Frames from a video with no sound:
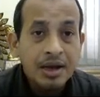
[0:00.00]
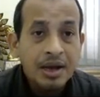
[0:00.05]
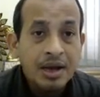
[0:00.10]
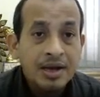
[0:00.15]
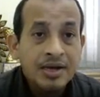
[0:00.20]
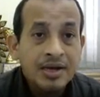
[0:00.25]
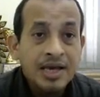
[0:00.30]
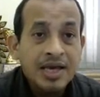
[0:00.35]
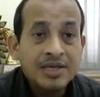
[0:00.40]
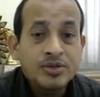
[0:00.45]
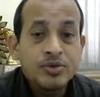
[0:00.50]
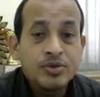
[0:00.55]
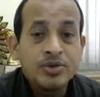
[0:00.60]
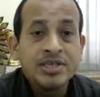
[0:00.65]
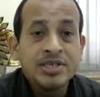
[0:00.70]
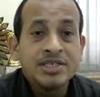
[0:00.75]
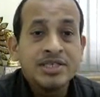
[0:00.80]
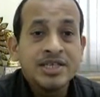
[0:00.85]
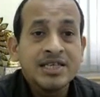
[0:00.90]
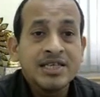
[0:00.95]
Next we'll
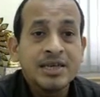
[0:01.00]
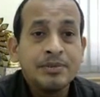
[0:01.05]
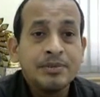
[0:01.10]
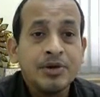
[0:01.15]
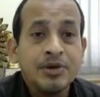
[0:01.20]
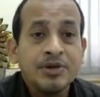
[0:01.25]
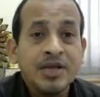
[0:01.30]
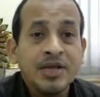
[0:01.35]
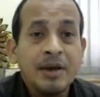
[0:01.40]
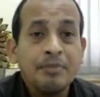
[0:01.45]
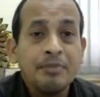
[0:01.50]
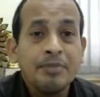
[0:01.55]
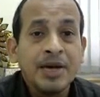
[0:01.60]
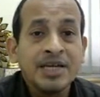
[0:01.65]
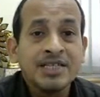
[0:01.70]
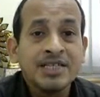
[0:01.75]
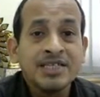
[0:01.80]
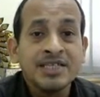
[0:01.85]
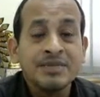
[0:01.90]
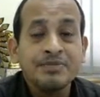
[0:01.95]
discuss about the
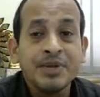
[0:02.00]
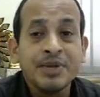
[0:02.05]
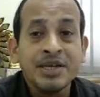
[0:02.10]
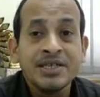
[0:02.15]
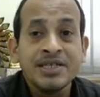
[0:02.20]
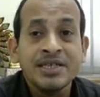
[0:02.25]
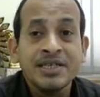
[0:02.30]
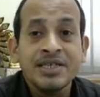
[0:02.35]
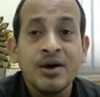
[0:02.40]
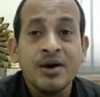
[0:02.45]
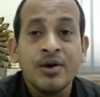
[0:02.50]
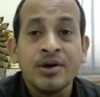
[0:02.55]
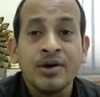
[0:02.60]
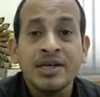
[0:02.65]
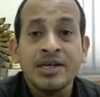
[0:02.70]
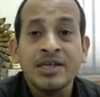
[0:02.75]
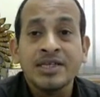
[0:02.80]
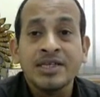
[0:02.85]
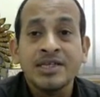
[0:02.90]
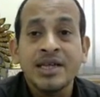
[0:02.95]
participants in the
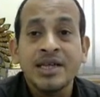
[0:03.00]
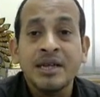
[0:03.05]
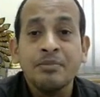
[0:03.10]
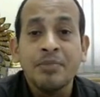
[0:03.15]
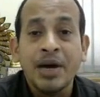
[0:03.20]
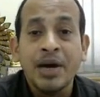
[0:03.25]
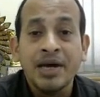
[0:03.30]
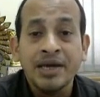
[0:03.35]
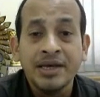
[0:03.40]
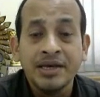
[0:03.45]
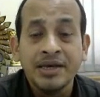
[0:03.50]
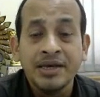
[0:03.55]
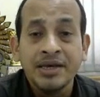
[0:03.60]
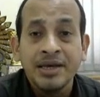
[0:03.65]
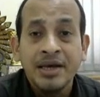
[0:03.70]
organizational buying.